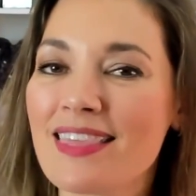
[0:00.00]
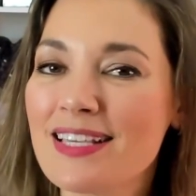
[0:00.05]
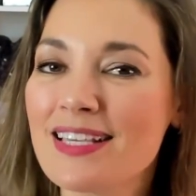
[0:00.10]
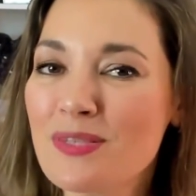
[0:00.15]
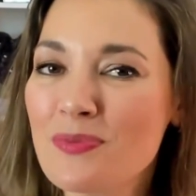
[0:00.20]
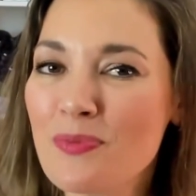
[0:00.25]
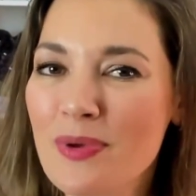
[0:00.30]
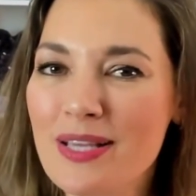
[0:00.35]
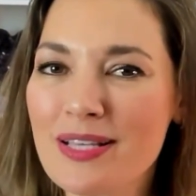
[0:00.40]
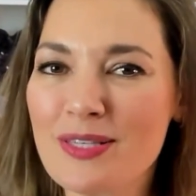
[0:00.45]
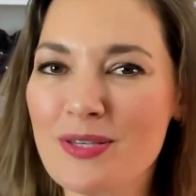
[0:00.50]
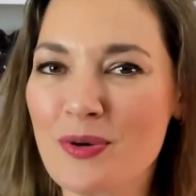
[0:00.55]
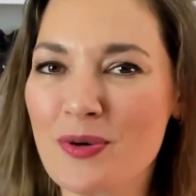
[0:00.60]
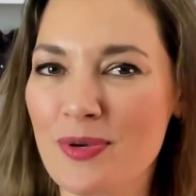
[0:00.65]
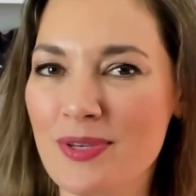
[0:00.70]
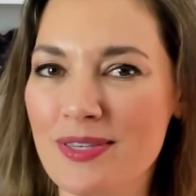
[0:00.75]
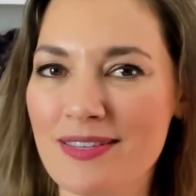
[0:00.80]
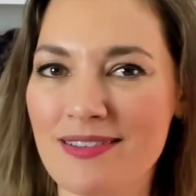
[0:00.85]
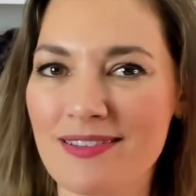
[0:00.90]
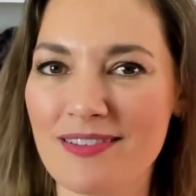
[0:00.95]
This week's
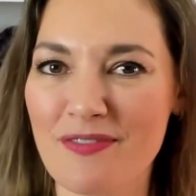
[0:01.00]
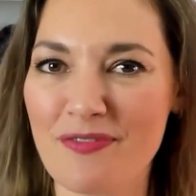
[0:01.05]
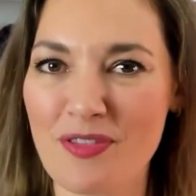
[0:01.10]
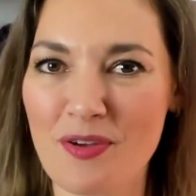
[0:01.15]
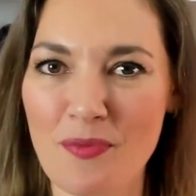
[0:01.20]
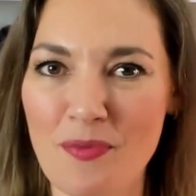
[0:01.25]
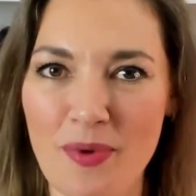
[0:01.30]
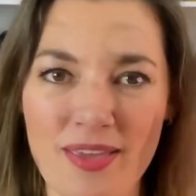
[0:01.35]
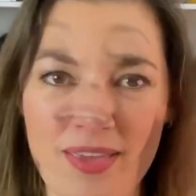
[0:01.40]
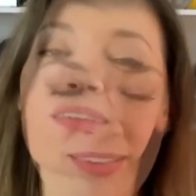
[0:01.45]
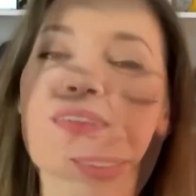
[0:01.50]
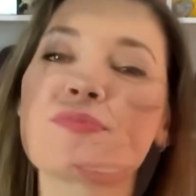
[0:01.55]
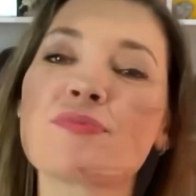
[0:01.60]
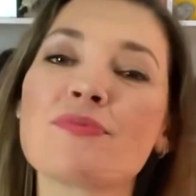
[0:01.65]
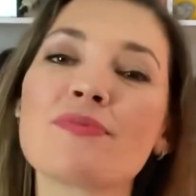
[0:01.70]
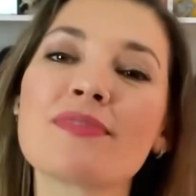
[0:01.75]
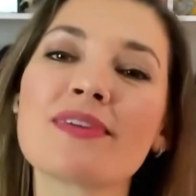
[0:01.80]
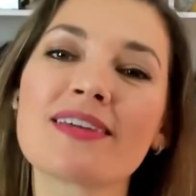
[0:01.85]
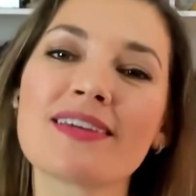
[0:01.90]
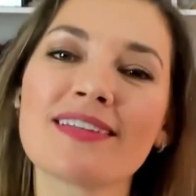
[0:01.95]
Crystal of the Week, I
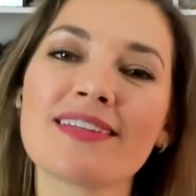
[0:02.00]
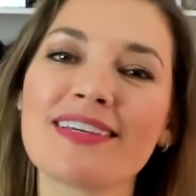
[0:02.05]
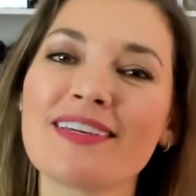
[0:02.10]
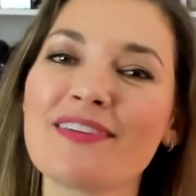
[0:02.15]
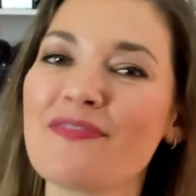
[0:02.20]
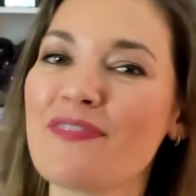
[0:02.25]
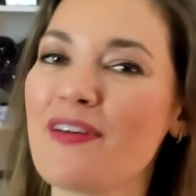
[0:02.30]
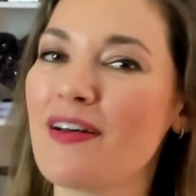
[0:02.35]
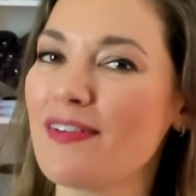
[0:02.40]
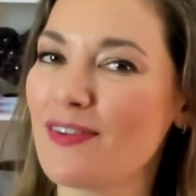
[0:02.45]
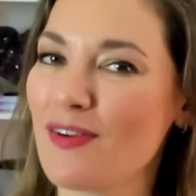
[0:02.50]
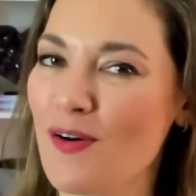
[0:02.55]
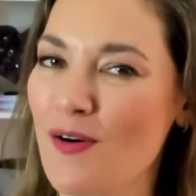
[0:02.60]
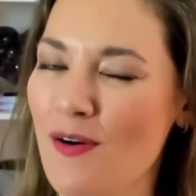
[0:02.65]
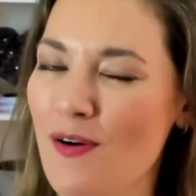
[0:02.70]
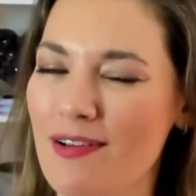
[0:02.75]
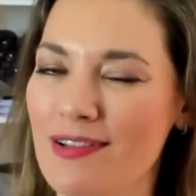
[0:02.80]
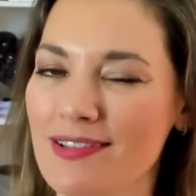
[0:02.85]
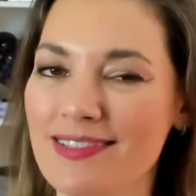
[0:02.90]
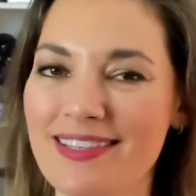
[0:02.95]
really felt
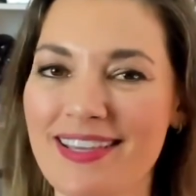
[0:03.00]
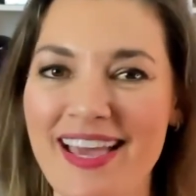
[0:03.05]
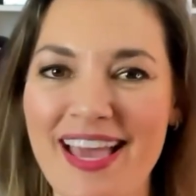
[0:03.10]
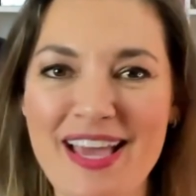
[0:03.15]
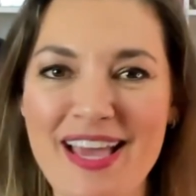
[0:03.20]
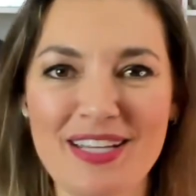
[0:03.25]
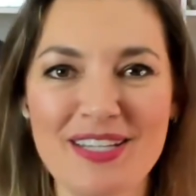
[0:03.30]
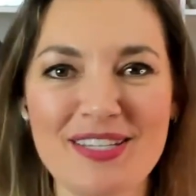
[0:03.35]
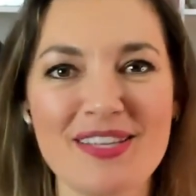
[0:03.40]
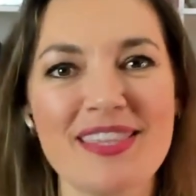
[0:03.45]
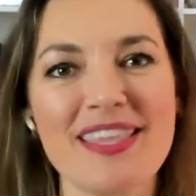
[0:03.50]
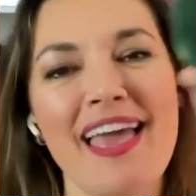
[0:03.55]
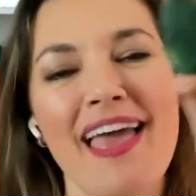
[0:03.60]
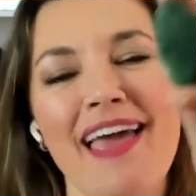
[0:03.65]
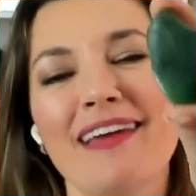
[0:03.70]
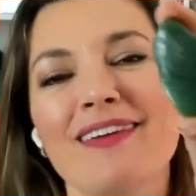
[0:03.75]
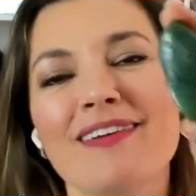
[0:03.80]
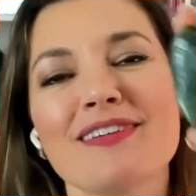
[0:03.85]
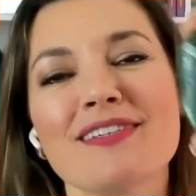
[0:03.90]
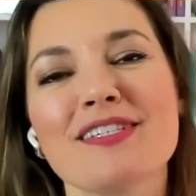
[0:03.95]
called to the
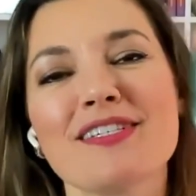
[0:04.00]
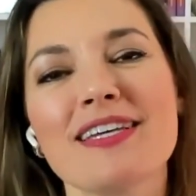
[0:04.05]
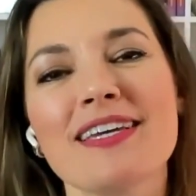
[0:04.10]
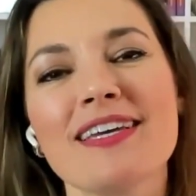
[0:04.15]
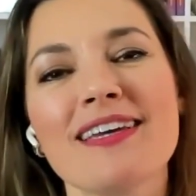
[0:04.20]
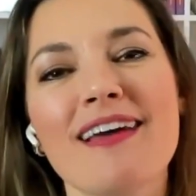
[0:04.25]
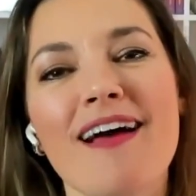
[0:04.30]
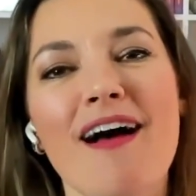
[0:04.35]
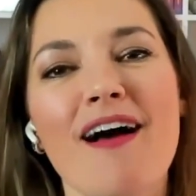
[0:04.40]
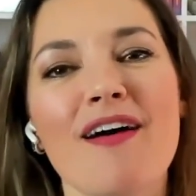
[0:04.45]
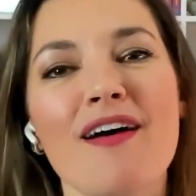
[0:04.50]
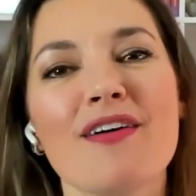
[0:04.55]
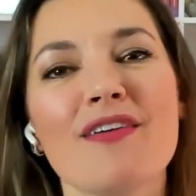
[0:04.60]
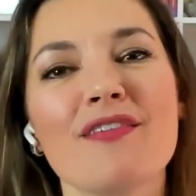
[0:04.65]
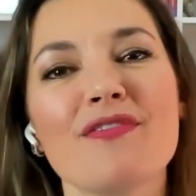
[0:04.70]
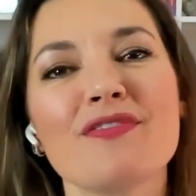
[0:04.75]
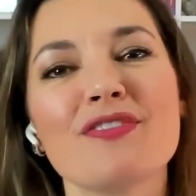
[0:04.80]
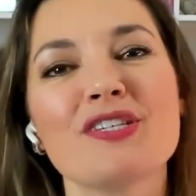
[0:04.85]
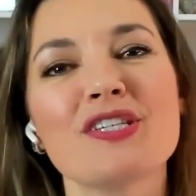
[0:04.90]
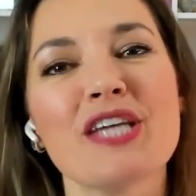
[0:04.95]
energy
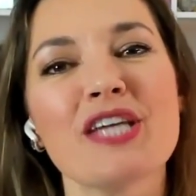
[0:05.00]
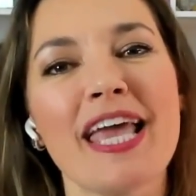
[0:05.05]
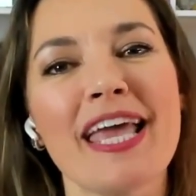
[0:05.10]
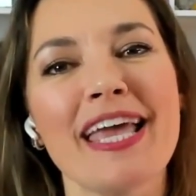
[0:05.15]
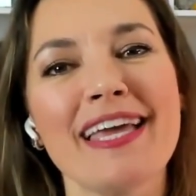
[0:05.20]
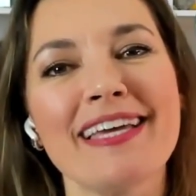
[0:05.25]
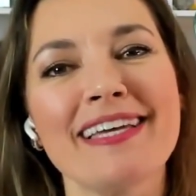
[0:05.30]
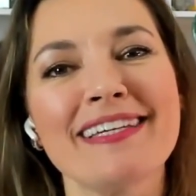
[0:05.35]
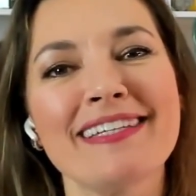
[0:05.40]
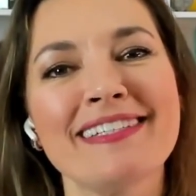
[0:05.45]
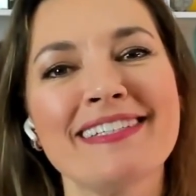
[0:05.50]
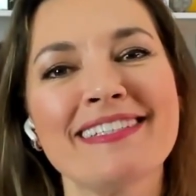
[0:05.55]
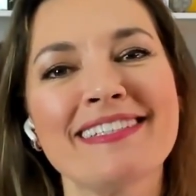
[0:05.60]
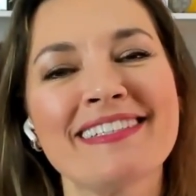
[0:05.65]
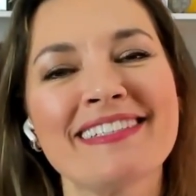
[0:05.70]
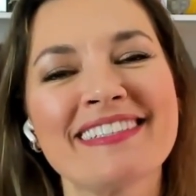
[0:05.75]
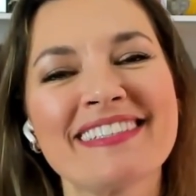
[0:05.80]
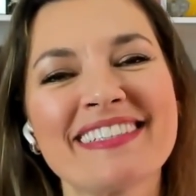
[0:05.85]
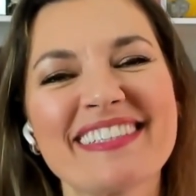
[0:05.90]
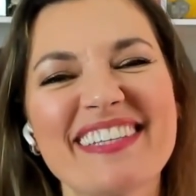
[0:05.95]
of jade.
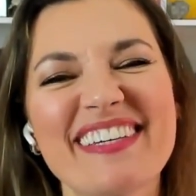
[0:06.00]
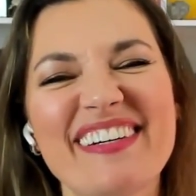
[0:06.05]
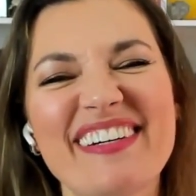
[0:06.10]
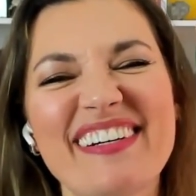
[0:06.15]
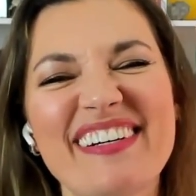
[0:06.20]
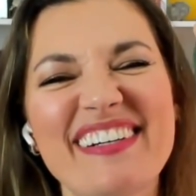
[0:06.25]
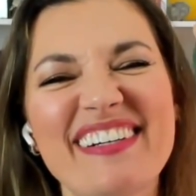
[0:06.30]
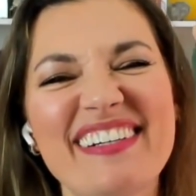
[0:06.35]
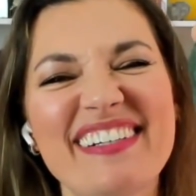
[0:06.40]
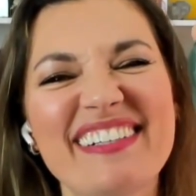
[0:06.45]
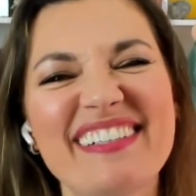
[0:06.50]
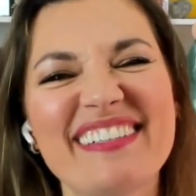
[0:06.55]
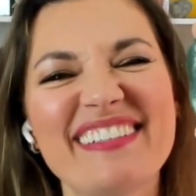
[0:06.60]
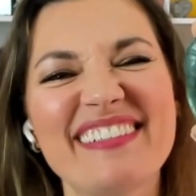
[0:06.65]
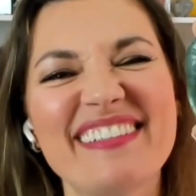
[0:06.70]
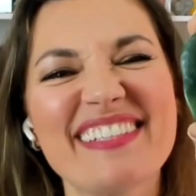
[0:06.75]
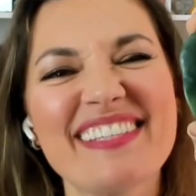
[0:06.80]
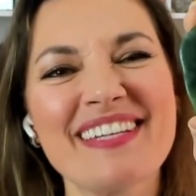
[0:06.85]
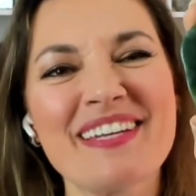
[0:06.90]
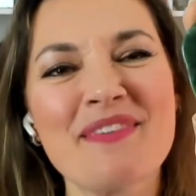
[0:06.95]

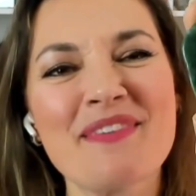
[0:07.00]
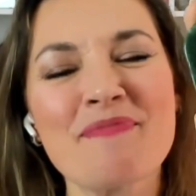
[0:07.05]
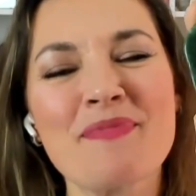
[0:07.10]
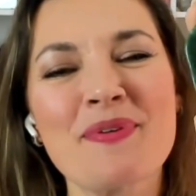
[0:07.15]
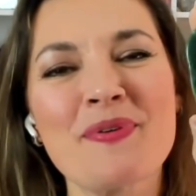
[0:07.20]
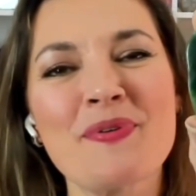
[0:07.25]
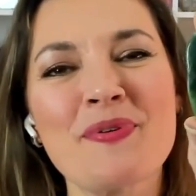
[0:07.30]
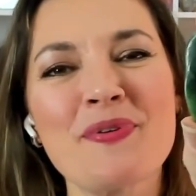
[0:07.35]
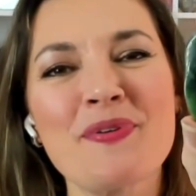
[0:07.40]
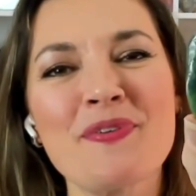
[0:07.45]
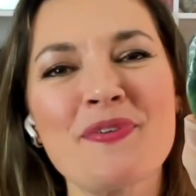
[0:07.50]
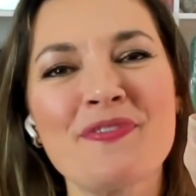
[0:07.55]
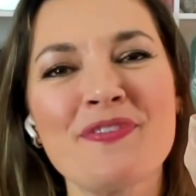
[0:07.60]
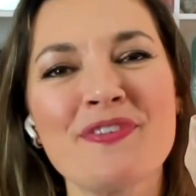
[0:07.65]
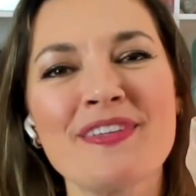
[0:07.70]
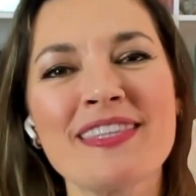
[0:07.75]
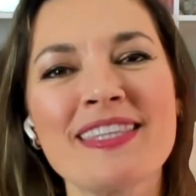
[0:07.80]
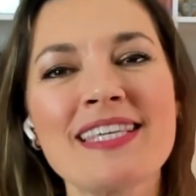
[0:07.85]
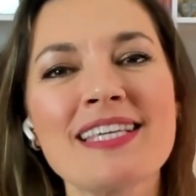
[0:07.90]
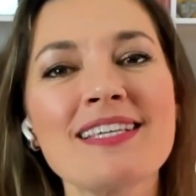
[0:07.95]
Oh, isn't it
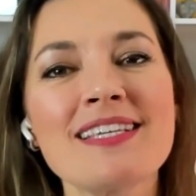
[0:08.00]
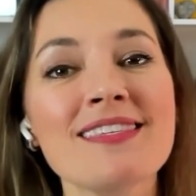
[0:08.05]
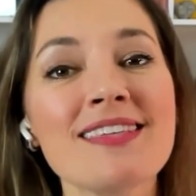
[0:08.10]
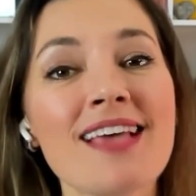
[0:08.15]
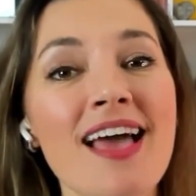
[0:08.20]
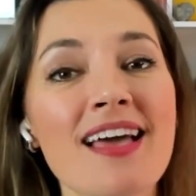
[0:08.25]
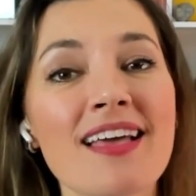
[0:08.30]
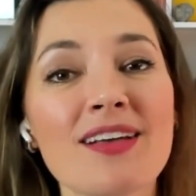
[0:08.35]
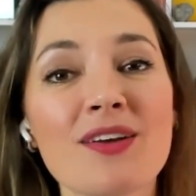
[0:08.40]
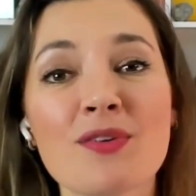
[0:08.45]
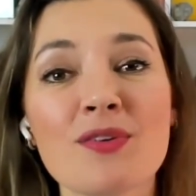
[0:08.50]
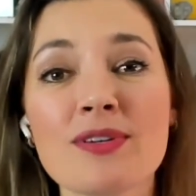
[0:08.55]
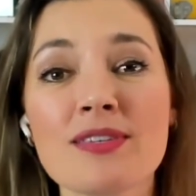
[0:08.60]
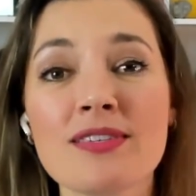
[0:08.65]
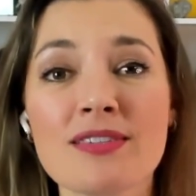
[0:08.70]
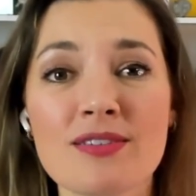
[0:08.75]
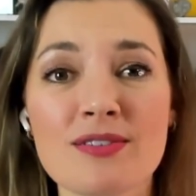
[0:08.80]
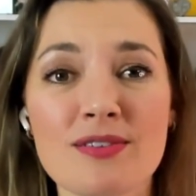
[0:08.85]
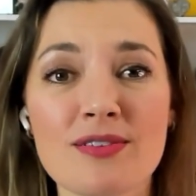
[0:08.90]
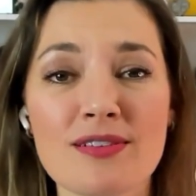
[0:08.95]
beautiful? This
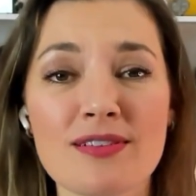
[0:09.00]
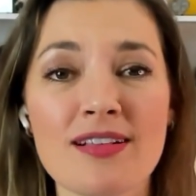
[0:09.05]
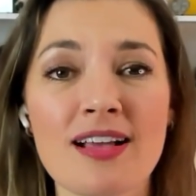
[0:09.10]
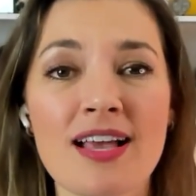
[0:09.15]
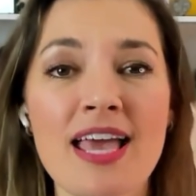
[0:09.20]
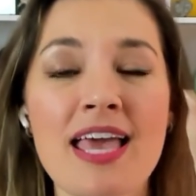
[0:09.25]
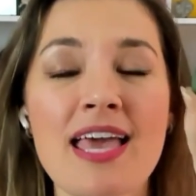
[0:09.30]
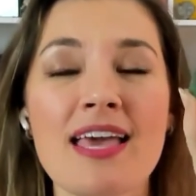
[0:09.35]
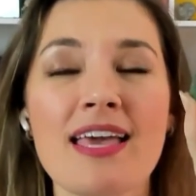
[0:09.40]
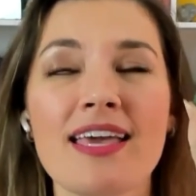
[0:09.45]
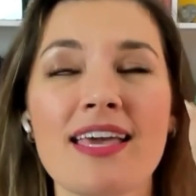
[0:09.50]
crystal